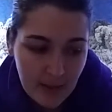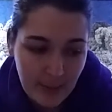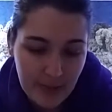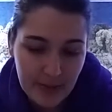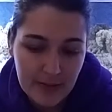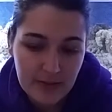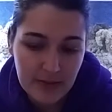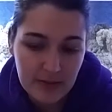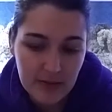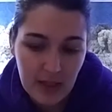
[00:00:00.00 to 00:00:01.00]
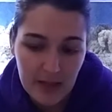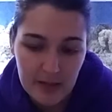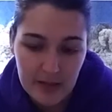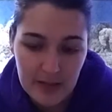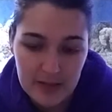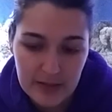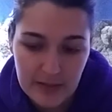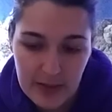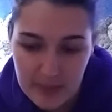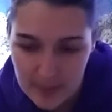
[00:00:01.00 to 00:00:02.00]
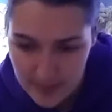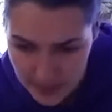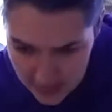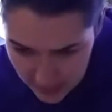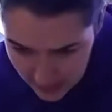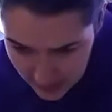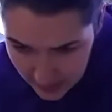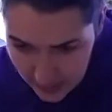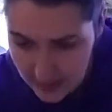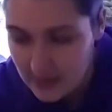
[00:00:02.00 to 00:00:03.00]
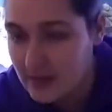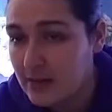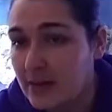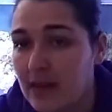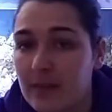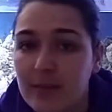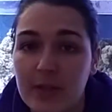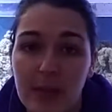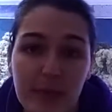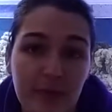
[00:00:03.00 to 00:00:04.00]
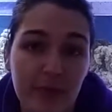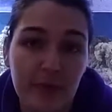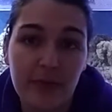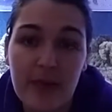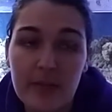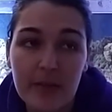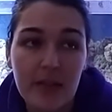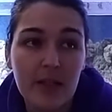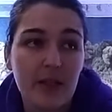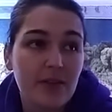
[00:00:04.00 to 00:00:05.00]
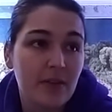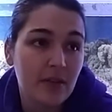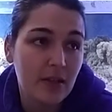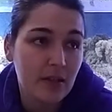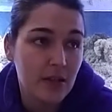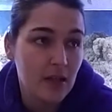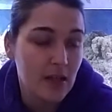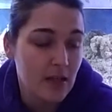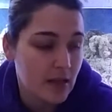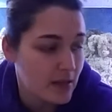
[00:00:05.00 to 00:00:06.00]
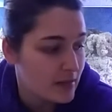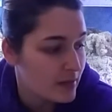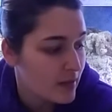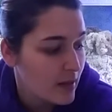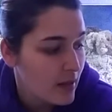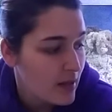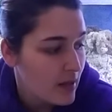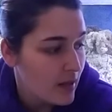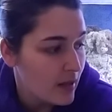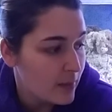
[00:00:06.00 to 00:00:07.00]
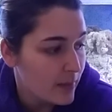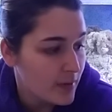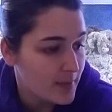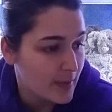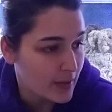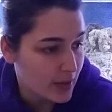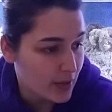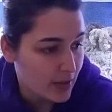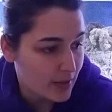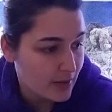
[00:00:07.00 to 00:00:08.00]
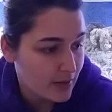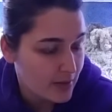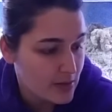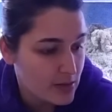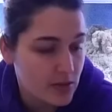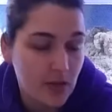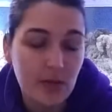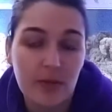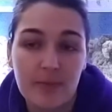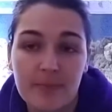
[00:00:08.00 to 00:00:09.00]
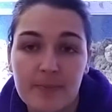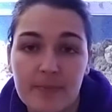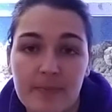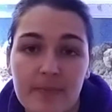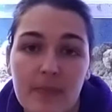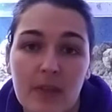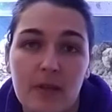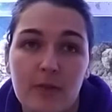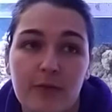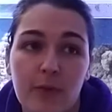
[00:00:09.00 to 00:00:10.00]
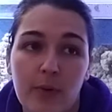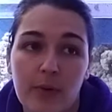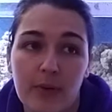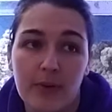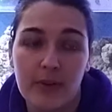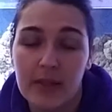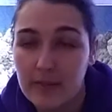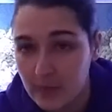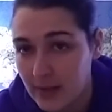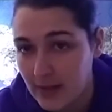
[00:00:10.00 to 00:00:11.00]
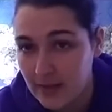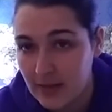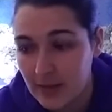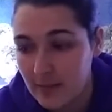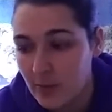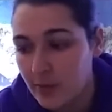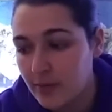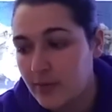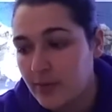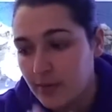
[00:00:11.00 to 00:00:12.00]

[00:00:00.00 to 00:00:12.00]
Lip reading: but the holidays have got me busy, and I'm shopping for the family and everything, and work's been good. So for the giveaways, I'm going to